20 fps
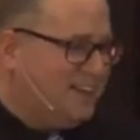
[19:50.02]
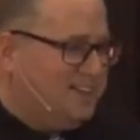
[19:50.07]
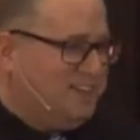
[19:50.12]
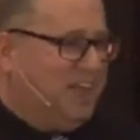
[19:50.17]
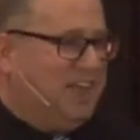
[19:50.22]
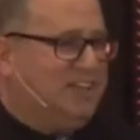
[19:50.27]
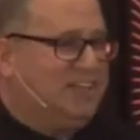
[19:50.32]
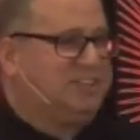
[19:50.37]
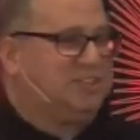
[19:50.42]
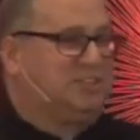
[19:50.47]

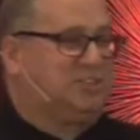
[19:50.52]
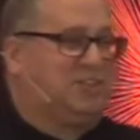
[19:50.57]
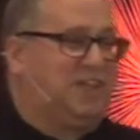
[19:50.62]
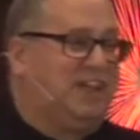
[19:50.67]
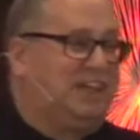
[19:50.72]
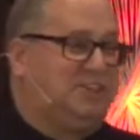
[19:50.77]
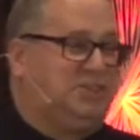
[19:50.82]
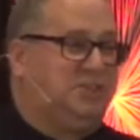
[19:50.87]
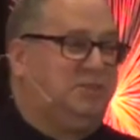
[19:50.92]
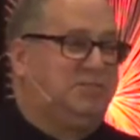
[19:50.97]
Needless to
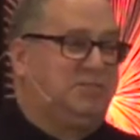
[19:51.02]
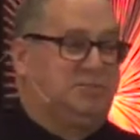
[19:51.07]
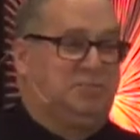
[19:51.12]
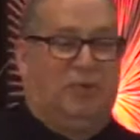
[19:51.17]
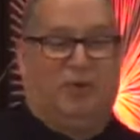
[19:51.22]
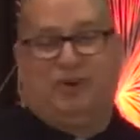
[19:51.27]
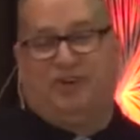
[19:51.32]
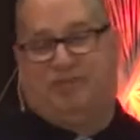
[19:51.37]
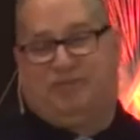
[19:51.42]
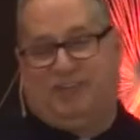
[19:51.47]
say, she was
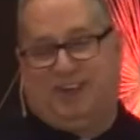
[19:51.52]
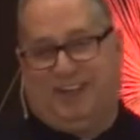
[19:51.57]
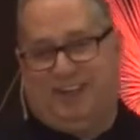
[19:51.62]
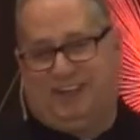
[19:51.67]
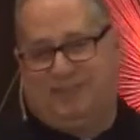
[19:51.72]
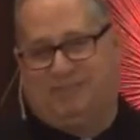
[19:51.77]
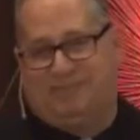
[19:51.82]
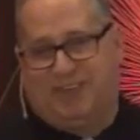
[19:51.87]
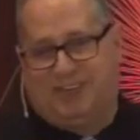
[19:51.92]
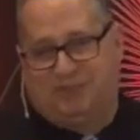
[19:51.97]

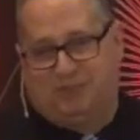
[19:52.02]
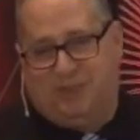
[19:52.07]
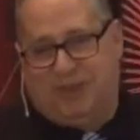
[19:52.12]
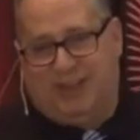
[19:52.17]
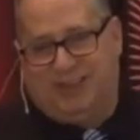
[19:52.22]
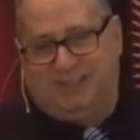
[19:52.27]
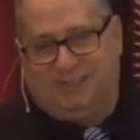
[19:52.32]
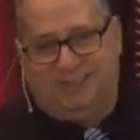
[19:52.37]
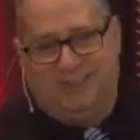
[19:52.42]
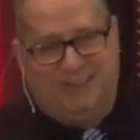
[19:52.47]
mortified because
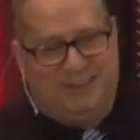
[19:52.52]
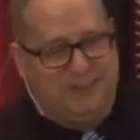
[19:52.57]
we had